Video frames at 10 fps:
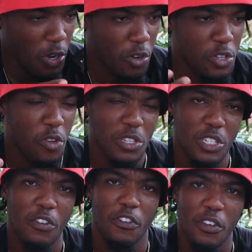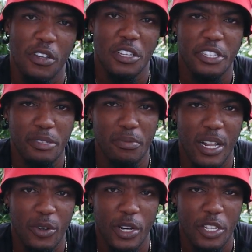know how new stuff
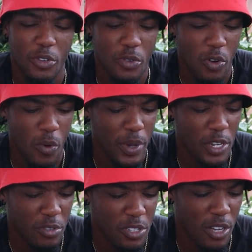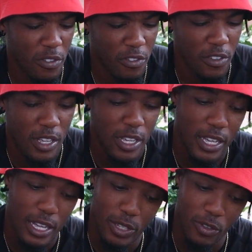smell when you open new stuff?
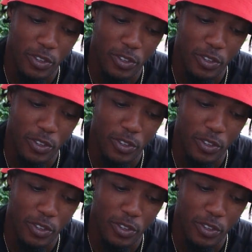And don't